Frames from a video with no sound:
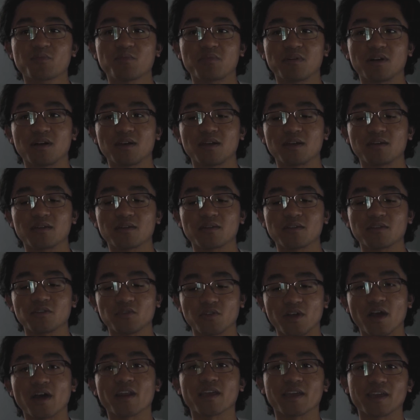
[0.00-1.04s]
but you
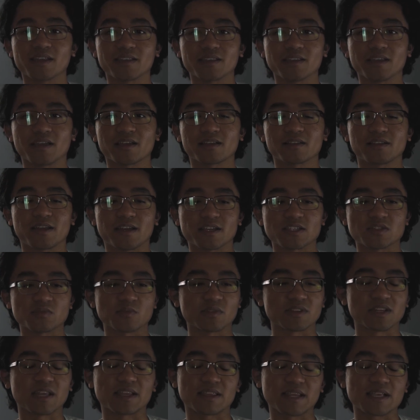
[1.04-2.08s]
gotta get next
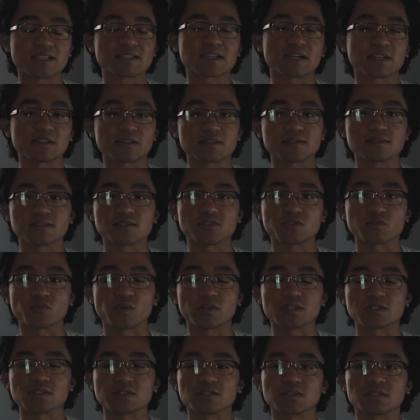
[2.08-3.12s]
month. Like, that's kind of the
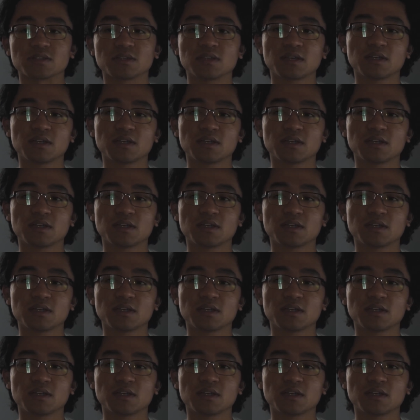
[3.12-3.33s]
situation,